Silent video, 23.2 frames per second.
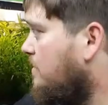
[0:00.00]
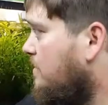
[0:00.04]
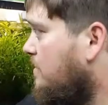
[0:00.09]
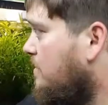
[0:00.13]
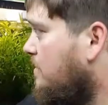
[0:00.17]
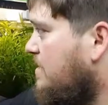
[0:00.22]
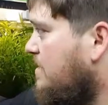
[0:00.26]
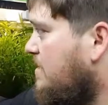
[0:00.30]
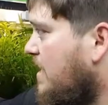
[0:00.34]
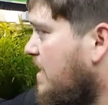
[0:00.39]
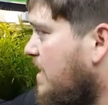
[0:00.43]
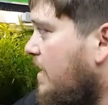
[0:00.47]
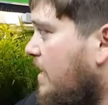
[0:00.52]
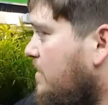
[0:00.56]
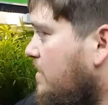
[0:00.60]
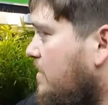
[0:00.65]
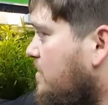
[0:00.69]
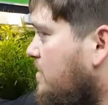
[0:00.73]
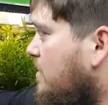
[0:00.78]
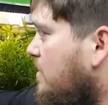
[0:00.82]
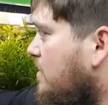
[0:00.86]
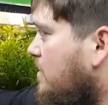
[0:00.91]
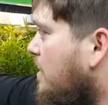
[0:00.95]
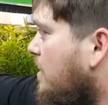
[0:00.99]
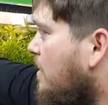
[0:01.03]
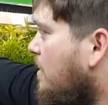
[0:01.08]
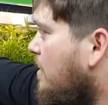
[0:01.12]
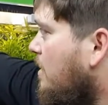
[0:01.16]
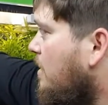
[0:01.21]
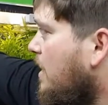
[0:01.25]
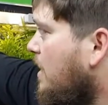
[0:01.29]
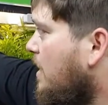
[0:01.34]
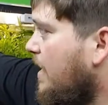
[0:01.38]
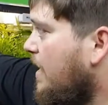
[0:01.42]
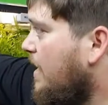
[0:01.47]
tanks,
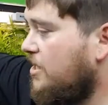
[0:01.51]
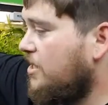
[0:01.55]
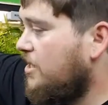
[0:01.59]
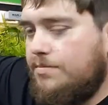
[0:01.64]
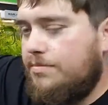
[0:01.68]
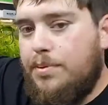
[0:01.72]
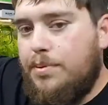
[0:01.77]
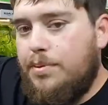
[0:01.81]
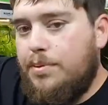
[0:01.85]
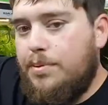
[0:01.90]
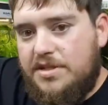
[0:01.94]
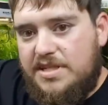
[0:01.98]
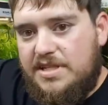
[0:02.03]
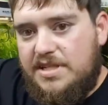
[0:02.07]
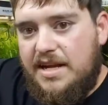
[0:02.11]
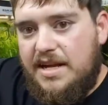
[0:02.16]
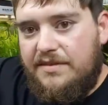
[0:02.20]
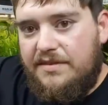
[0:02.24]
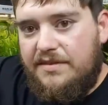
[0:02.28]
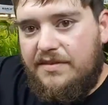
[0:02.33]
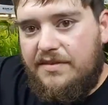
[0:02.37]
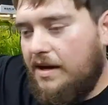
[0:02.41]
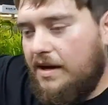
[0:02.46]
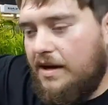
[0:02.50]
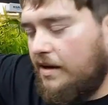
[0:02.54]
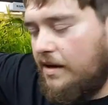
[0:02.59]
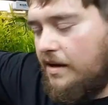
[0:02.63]
he just puts it in there